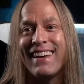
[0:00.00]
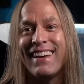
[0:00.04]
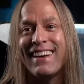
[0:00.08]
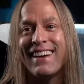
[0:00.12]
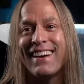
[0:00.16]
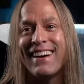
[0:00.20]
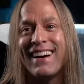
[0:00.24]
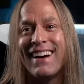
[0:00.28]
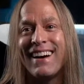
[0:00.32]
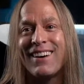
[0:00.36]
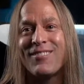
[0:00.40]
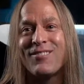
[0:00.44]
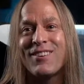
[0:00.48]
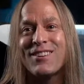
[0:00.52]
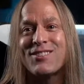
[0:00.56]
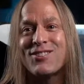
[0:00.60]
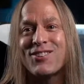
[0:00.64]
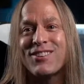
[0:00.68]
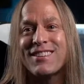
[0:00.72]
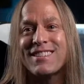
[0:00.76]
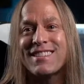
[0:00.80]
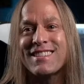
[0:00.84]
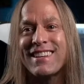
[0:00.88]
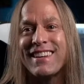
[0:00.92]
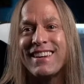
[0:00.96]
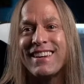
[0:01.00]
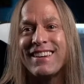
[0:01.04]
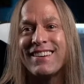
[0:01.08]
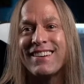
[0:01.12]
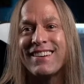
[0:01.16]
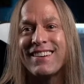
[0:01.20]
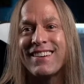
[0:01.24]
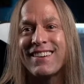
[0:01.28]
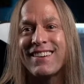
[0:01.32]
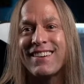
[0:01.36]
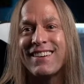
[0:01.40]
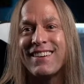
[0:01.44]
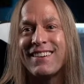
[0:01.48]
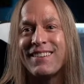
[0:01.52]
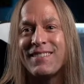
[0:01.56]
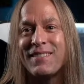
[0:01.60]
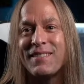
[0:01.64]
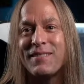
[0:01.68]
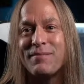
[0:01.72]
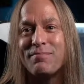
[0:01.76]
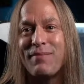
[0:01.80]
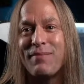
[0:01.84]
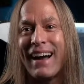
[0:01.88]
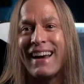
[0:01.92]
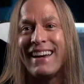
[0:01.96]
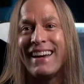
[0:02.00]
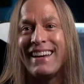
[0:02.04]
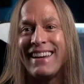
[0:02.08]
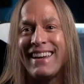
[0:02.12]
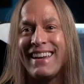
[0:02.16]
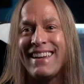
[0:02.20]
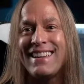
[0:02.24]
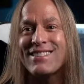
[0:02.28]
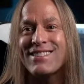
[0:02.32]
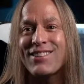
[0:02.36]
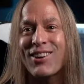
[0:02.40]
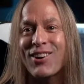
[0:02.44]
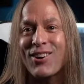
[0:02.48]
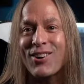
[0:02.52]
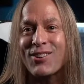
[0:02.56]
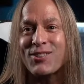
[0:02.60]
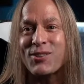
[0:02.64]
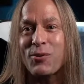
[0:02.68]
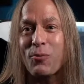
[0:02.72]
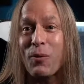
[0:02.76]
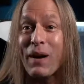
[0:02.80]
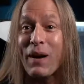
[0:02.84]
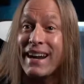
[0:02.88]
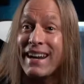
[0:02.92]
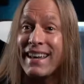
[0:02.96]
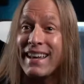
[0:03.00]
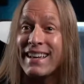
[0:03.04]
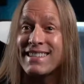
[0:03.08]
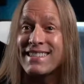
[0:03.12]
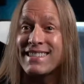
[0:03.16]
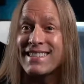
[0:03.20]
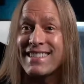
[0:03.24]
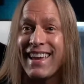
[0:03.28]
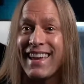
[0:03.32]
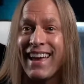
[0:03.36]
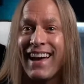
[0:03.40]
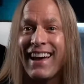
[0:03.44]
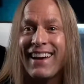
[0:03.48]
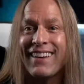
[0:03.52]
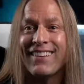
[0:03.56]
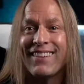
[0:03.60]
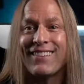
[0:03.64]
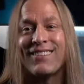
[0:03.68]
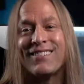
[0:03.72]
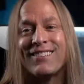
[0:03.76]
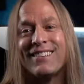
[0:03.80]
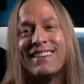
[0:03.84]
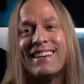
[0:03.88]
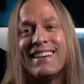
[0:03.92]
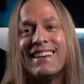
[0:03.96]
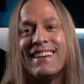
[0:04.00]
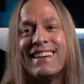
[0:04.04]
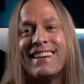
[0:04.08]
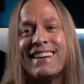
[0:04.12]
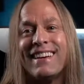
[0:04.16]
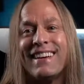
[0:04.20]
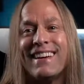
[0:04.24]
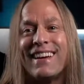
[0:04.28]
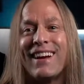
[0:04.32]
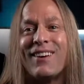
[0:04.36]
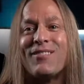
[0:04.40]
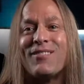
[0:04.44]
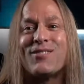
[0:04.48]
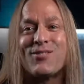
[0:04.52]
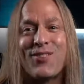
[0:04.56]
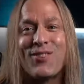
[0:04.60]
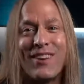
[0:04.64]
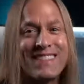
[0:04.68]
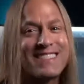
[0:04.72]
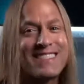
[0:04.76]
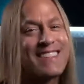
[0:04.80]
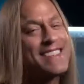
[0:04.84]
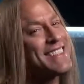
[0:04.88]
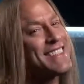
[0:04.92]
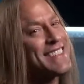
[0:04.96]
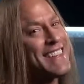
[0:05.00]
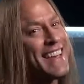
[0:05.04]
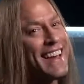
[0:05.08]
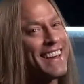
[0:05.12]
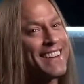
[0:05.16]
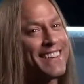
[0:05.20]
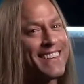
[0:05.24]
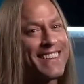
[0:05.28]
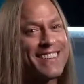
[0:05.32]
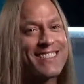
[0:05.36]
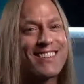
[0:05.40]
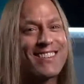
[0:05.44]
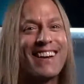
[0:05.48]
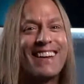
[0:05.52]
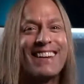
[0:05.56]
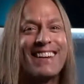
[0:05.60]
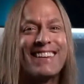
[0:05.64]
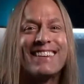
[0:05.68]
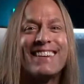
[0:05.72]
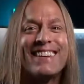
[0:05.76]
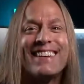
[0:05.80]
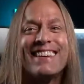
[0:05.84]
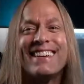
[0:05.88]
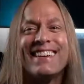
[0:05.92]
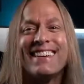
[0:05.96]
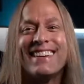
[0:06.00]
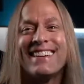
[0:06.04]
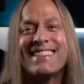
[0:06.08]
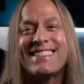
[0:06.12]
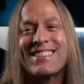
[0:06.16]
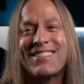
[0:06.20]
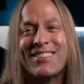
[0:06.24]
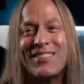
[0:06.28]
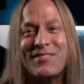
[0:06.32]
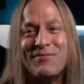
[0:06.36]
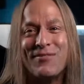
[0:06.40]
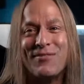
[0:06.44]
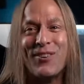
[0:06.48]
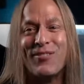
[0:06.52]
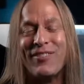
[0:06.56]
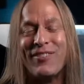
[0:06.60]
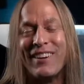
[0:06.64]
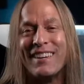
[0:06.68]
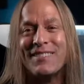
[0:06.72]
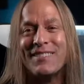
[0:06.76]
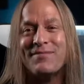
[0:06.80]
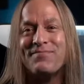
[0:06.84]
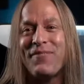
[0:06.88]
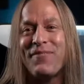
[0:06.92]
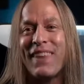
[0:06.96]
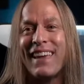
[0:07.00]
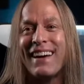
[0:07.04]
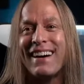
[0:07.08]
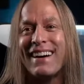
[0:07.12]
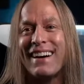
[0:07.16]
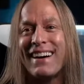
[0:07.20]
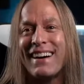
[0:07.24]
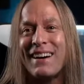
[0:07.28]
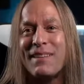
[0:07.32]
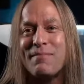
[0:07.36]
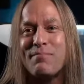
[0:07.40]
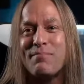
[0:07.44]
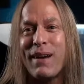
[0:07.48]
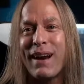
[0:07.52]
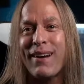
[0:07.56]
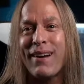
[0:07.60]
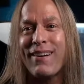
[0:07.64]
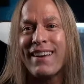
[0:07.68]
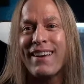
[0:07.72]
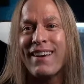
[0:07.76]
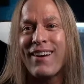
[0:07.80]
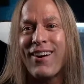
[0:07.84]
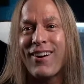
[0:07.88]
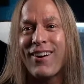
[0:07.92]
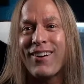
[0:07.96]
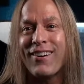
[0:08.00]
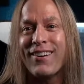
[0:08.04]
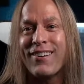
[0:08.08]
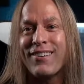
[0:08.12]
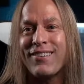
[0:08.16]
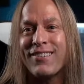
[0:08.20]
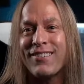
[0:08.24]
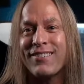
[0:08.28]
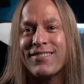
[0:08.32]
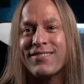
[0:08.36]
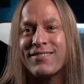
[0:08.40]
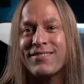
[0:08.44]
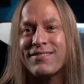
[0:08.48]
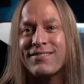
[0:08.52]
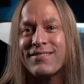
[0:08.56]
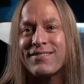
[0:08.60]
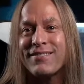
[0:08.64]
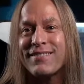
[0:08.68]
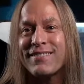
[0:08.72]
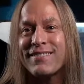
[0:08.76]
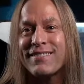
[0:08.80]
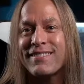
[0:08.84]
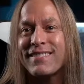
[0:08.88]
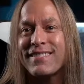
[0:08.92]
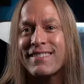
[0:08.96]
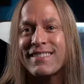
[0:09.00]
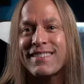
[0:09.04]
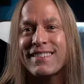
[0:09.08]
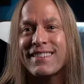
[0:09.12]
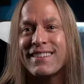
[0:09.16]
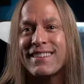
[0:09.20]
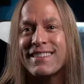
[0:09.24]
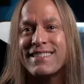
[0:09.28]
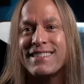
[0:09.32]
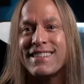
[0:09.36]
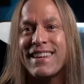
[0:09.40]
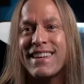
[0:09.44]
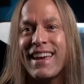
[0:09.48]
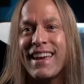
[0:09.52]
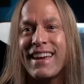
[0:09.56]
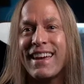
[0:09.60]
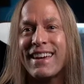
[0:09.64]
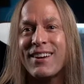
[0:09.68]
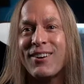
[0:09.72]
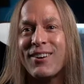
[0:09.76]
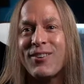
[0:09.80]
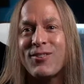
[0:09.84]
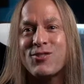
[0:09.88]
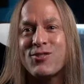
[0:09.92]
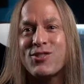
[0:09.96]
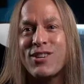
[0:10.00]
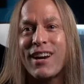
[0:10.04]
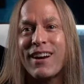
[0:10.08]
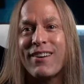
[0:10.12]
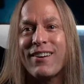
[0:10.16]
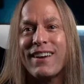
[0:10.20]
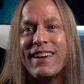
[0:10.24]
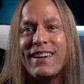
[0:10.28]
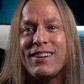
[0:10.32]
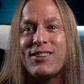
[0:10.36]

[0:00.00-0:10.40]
Richard is here. My knees hurt. Raining in Seattle. It always rains in Seattle. That's right. It's a good movie. Barry, Arnold, Diego, Jerry.